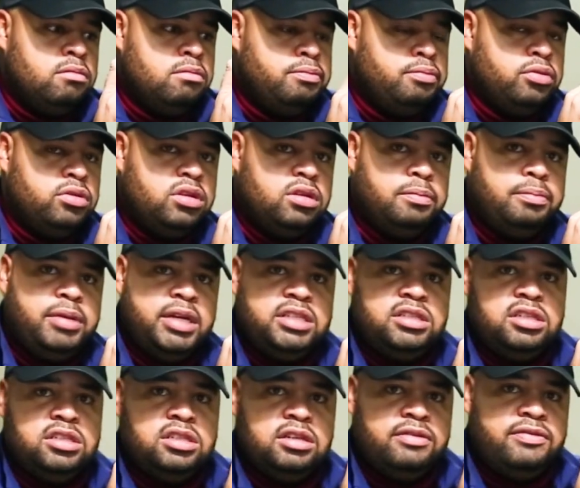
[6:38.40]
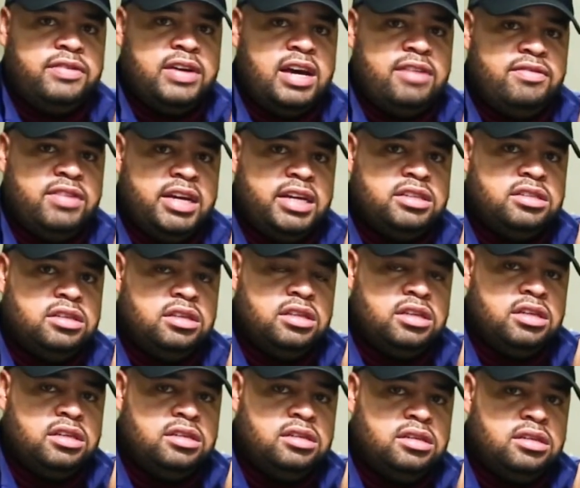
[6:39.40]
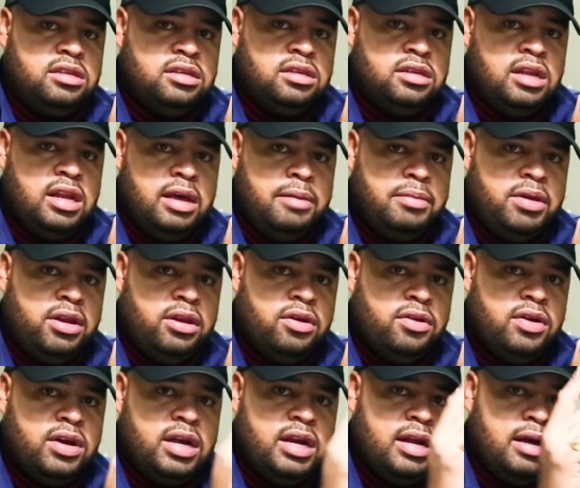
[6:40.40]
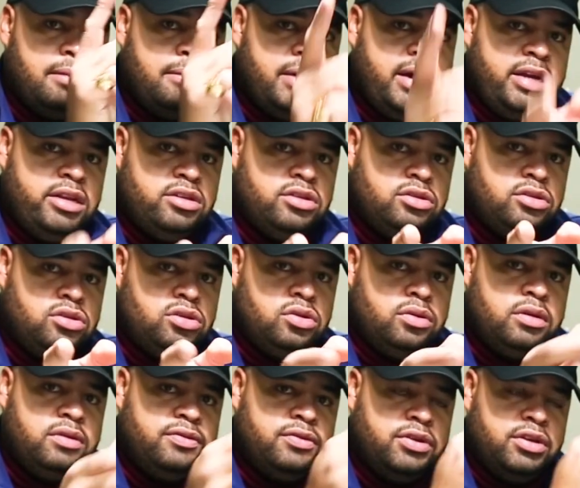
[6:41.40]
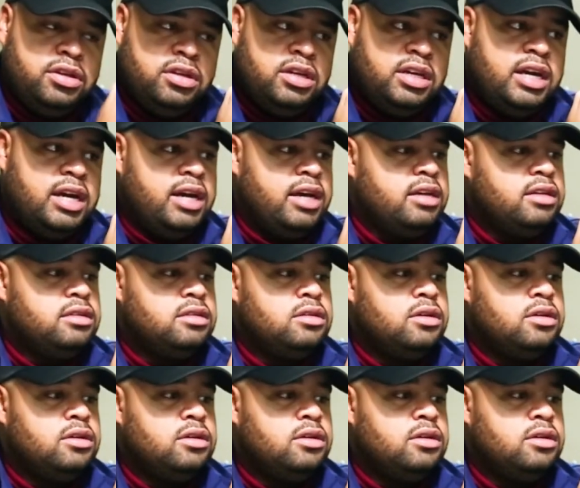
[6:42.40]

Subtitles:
put the PlayStation 5 next to this, let me know, and I might just do it for you guys.